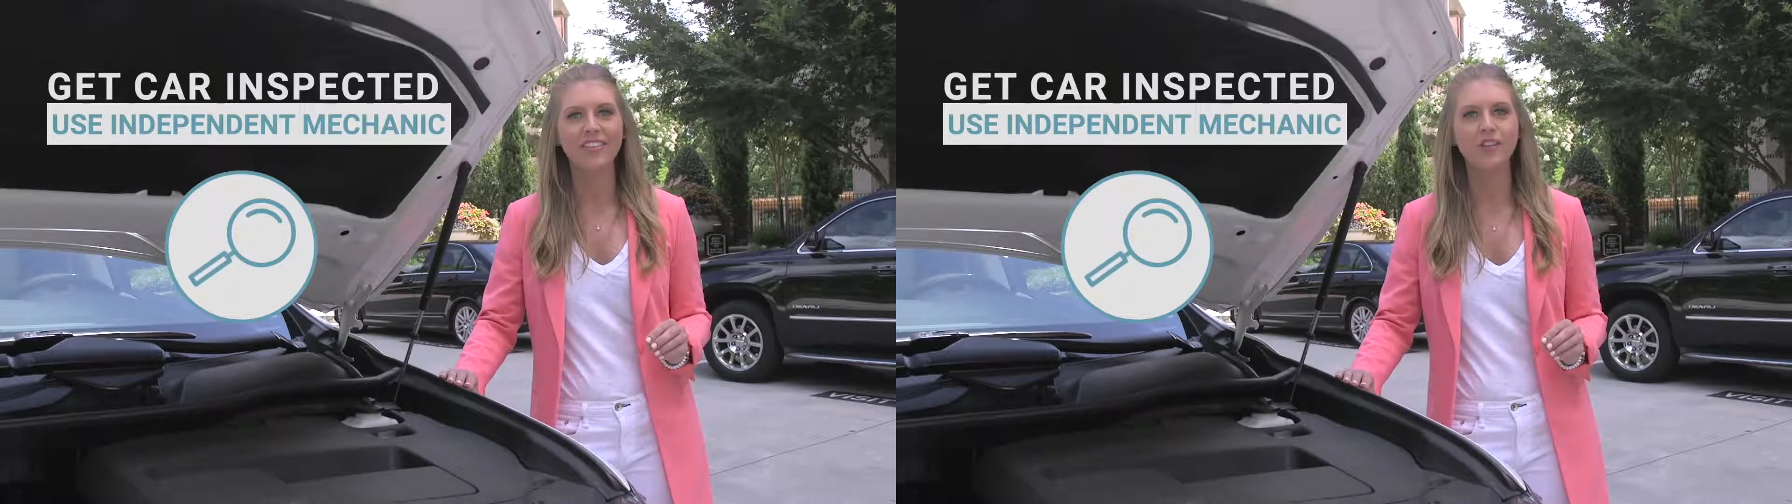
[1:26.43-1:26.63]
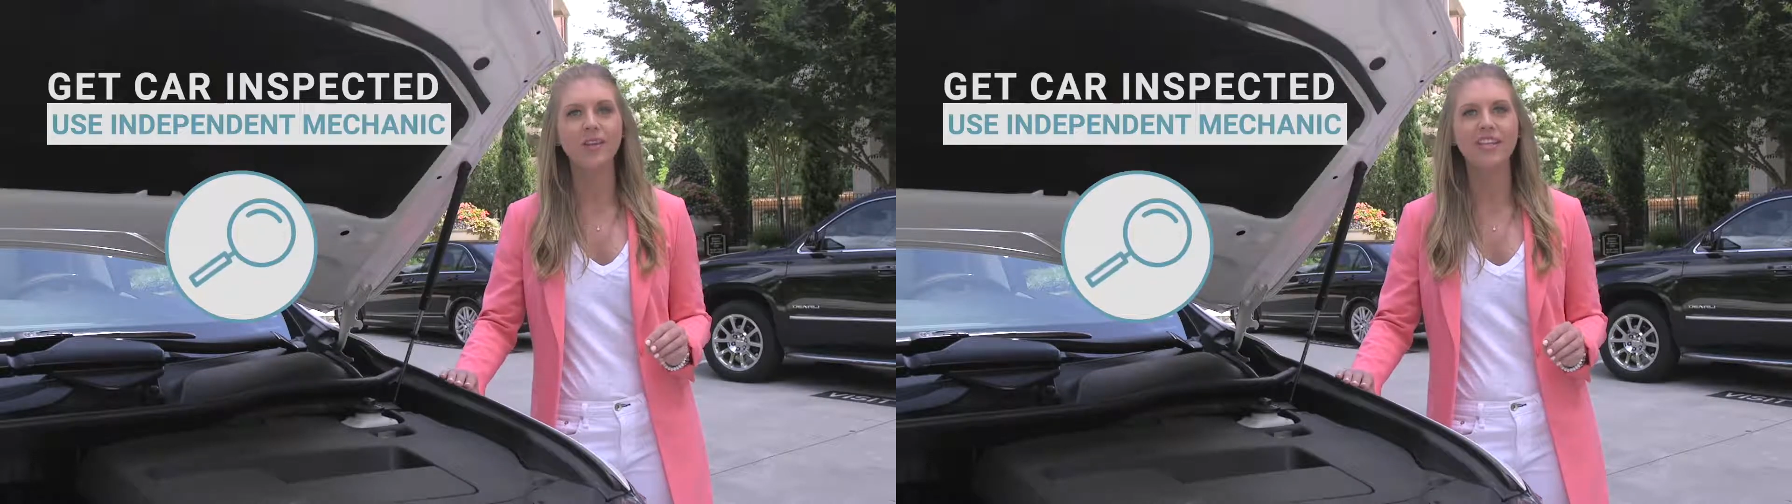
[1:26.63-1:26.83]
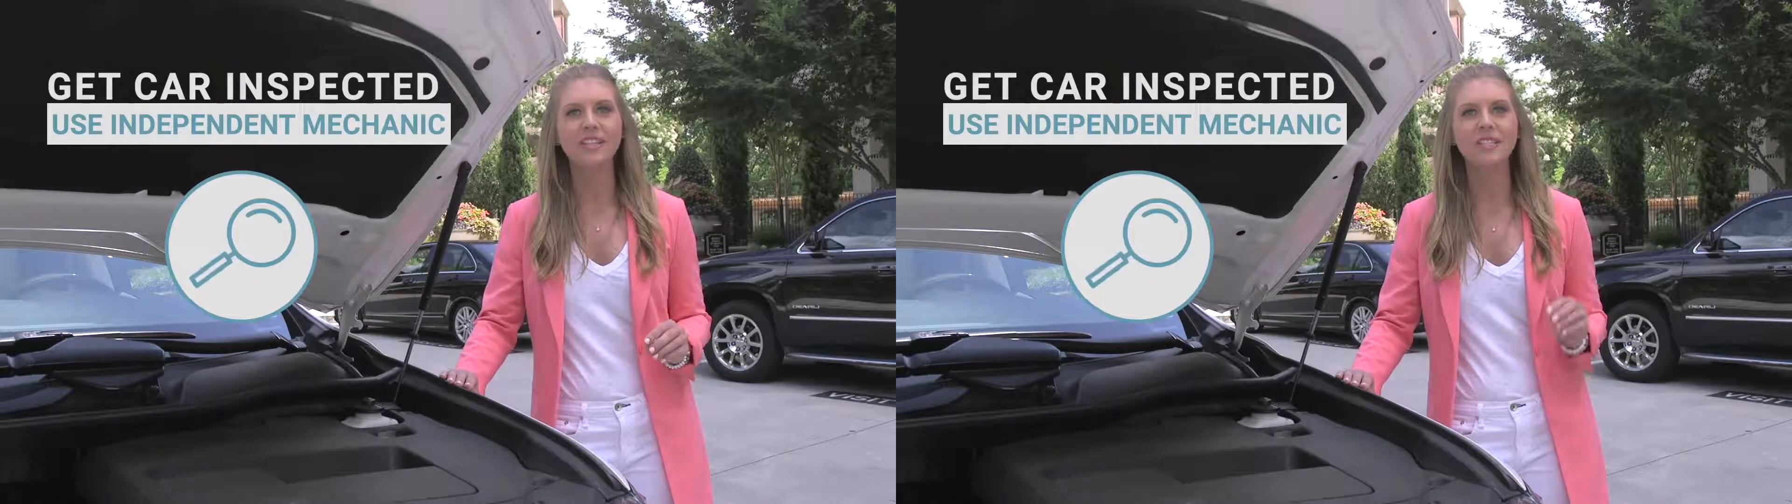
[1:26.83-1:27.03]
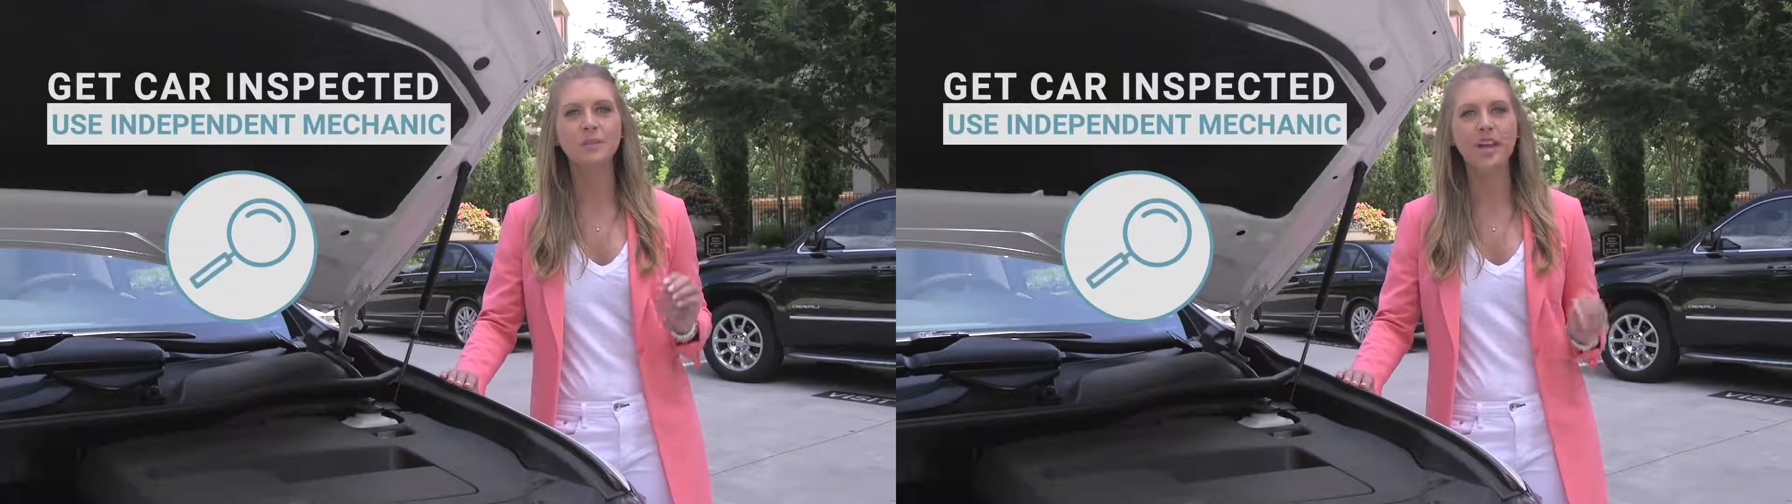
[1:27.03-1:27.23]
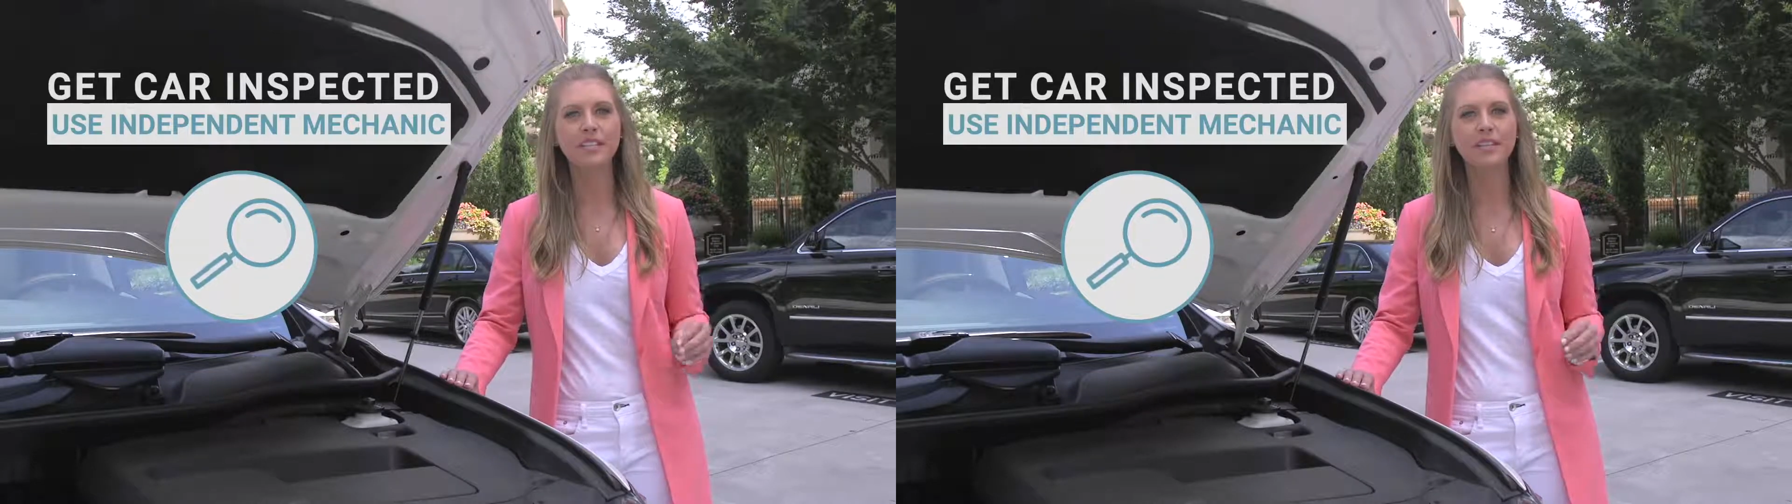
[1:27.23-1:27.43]
that you get it
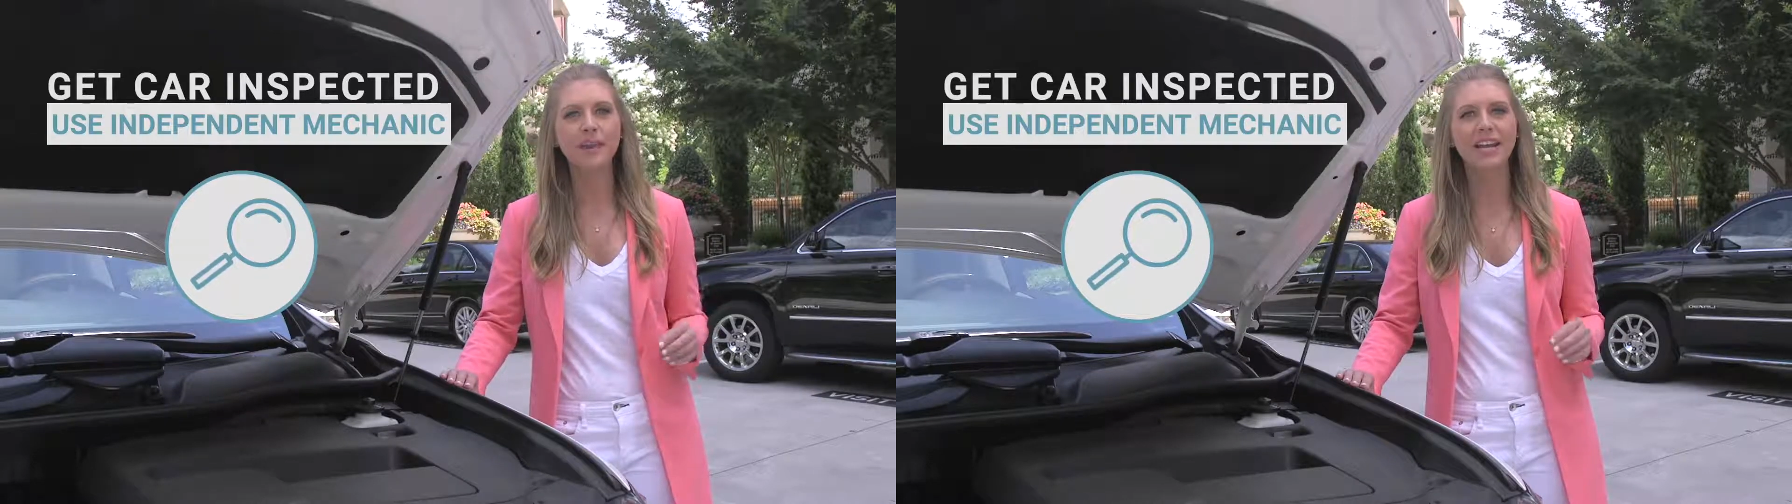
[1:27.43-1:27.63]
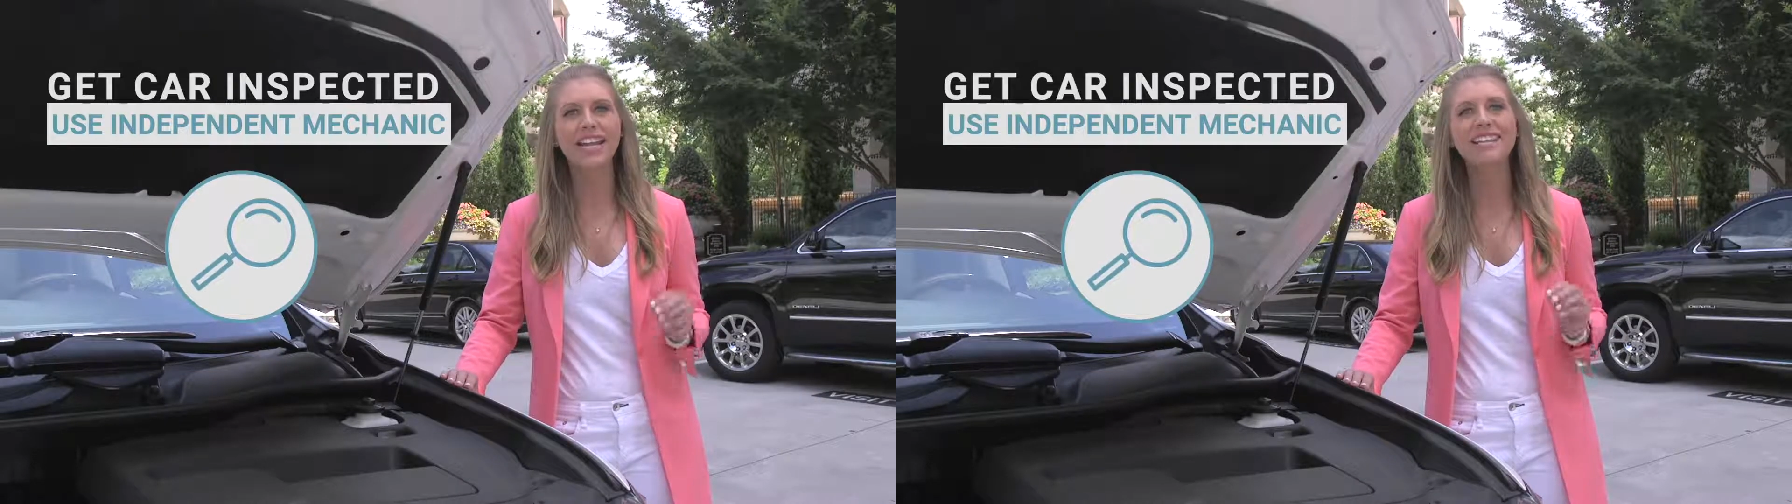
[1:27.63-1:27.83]
inspected by an